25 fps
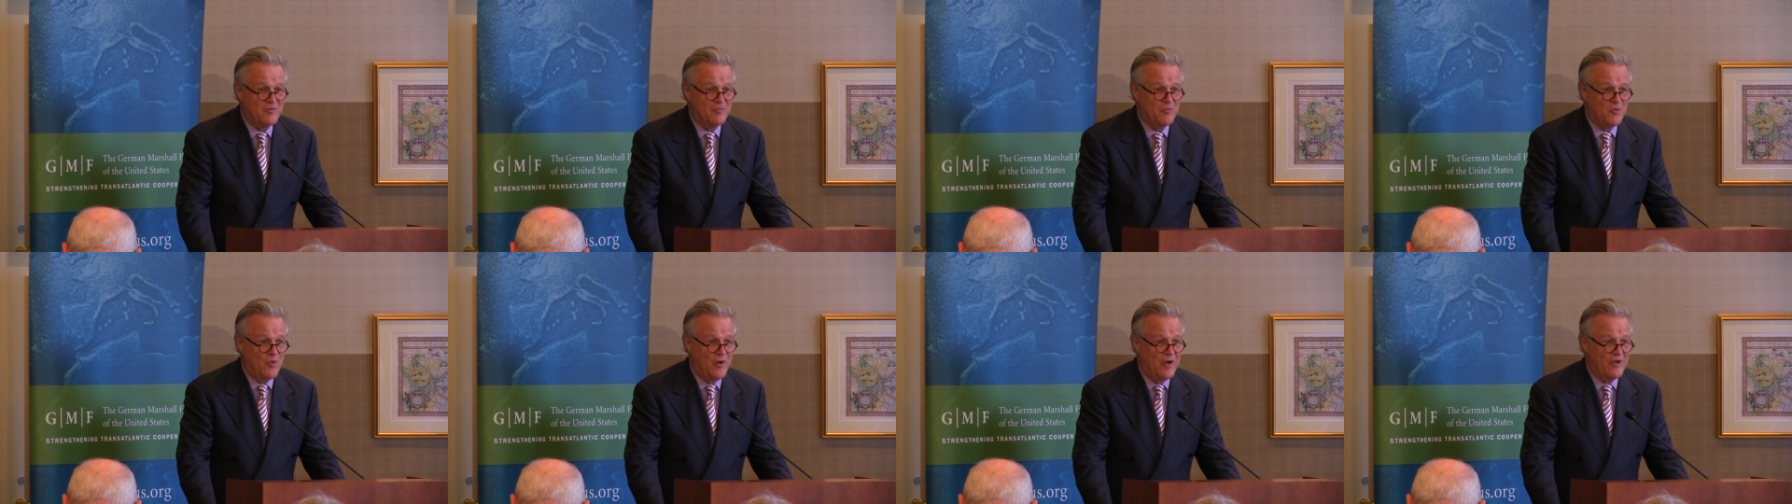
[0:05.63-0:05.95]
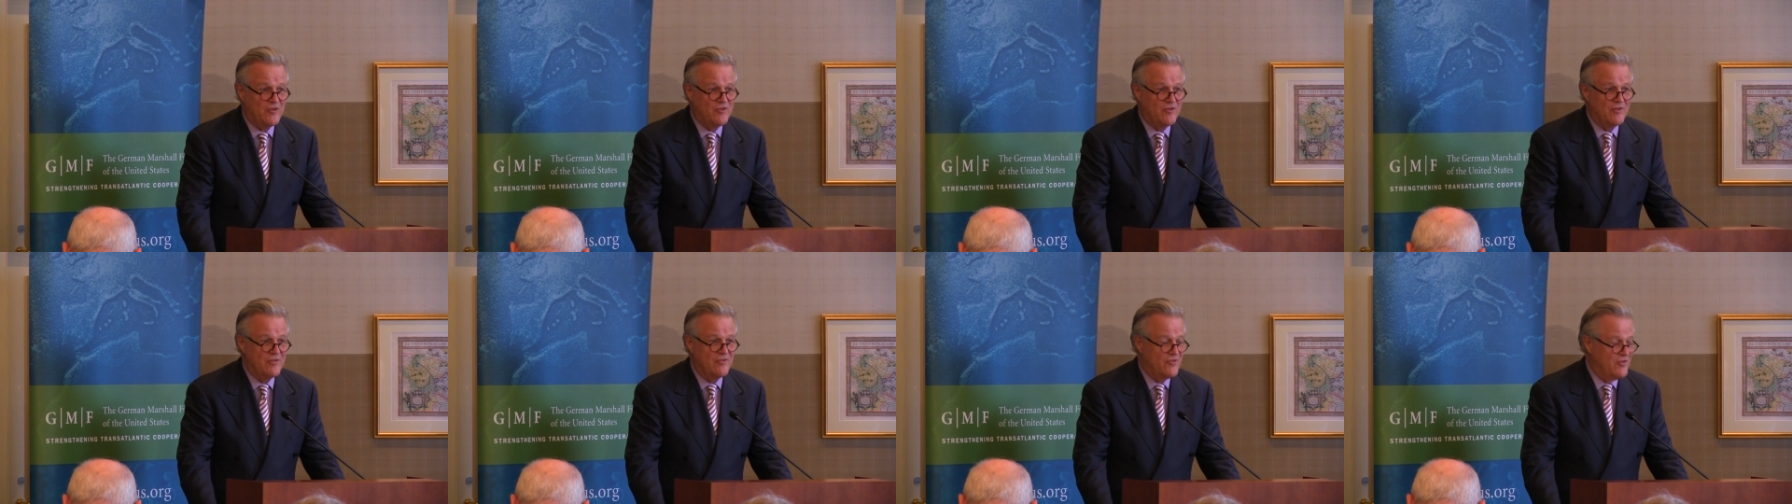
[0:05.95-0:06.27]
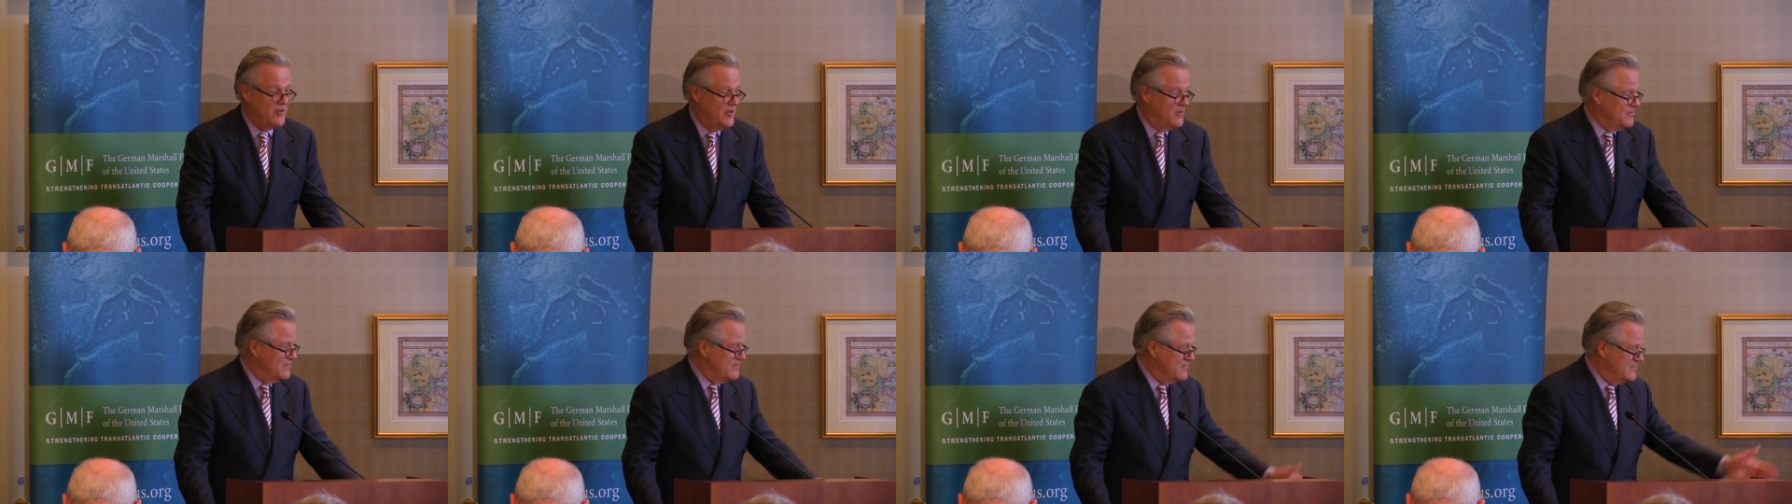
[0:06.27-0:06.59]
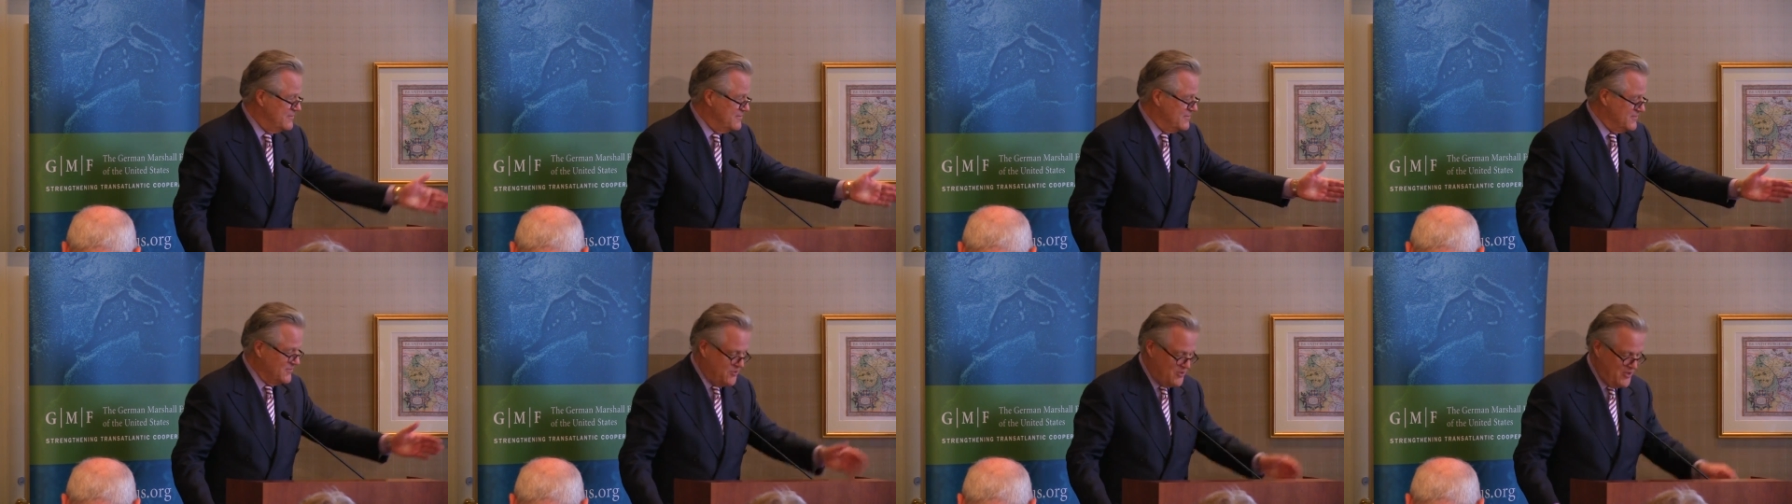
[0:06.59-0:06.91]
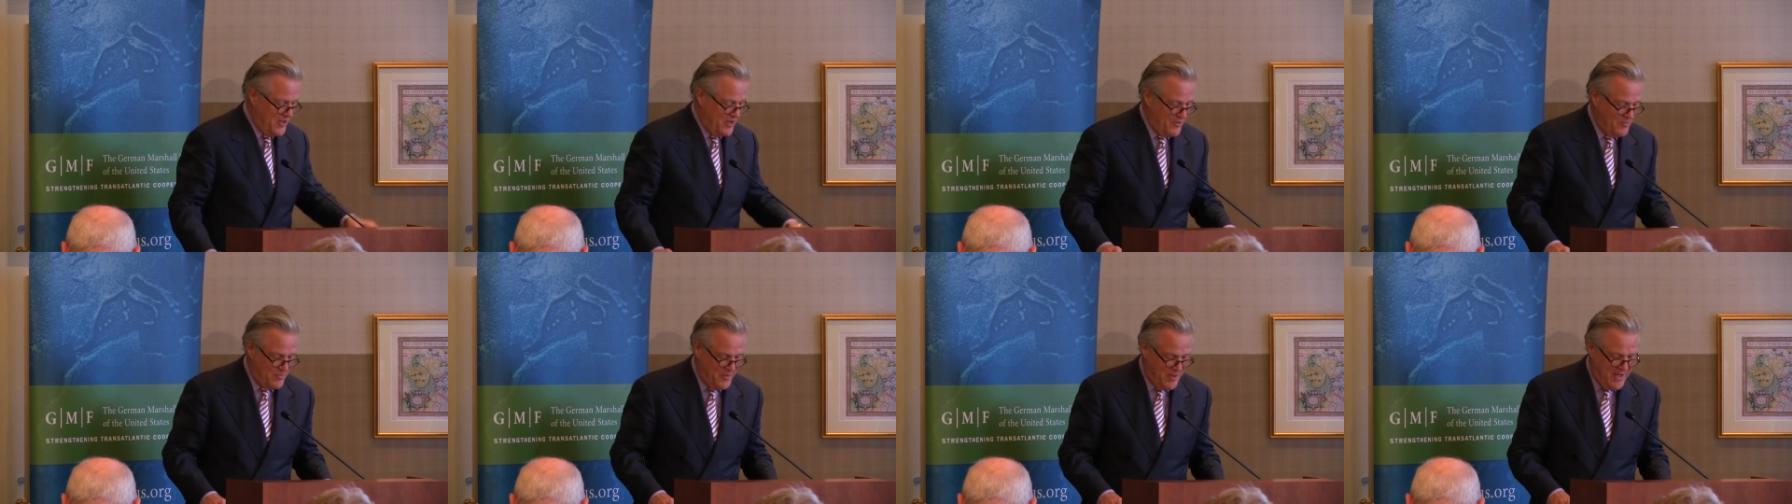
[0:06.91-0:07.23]
some questions. So,
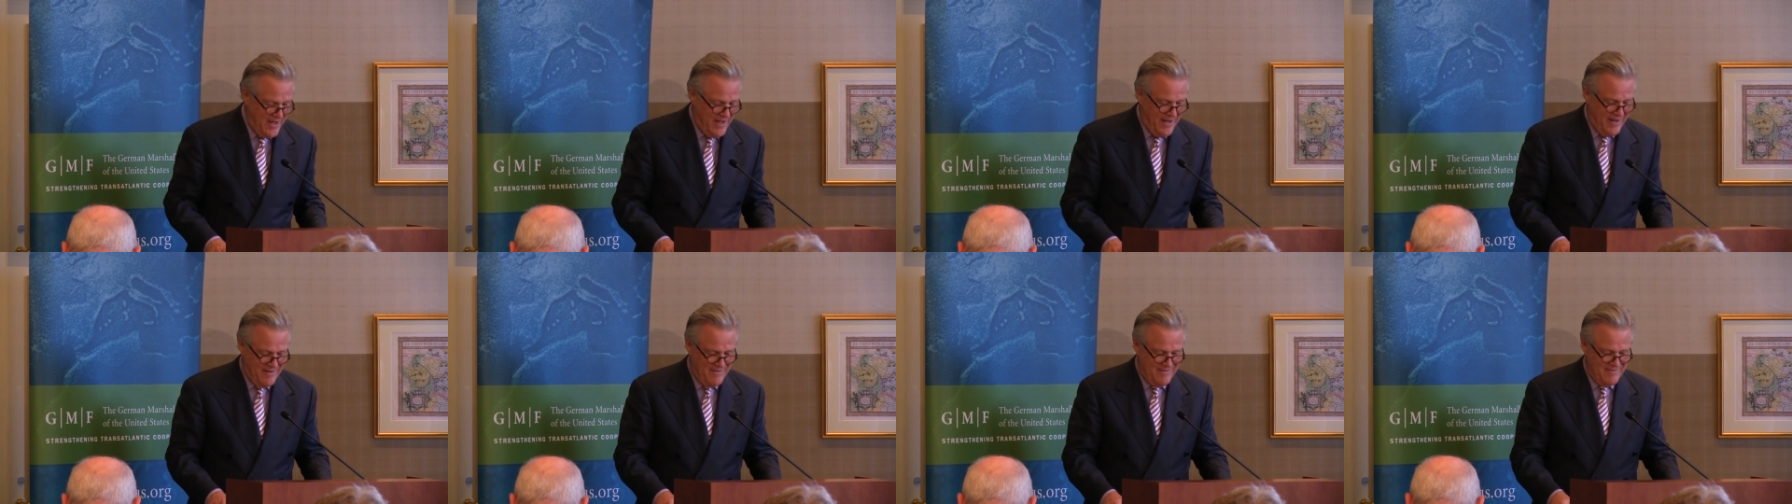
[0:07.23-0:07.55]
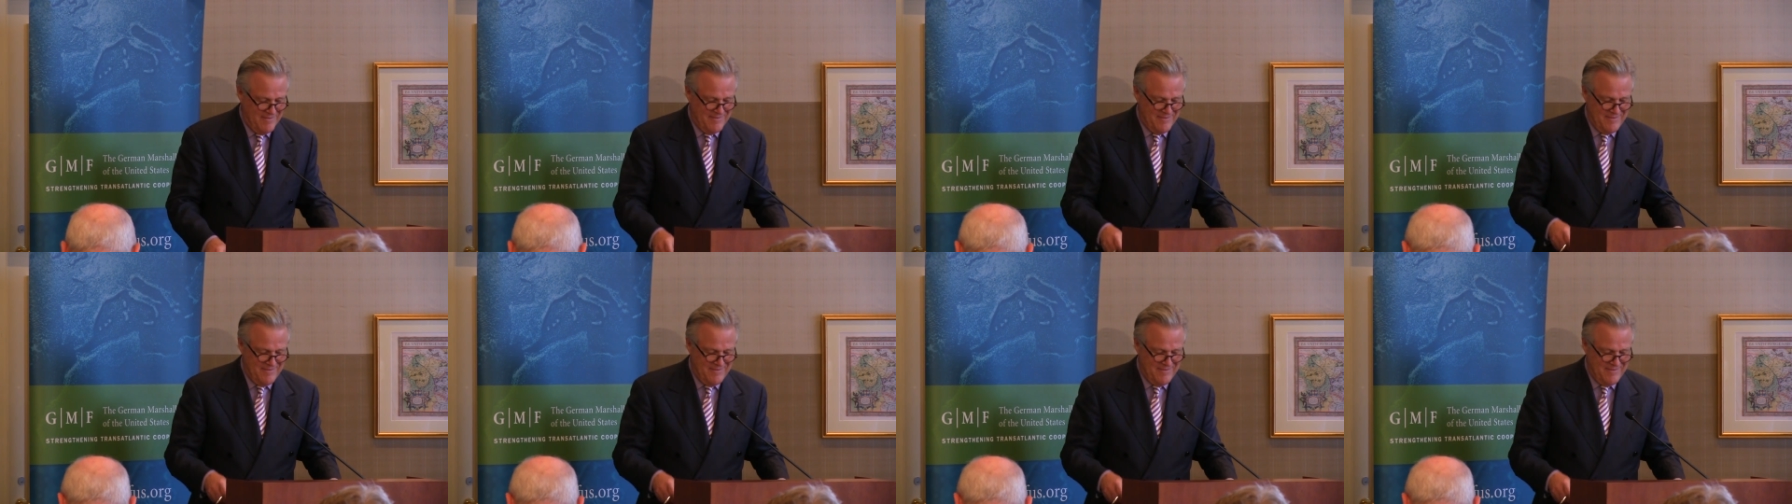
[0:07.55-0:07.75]
Senator McCain.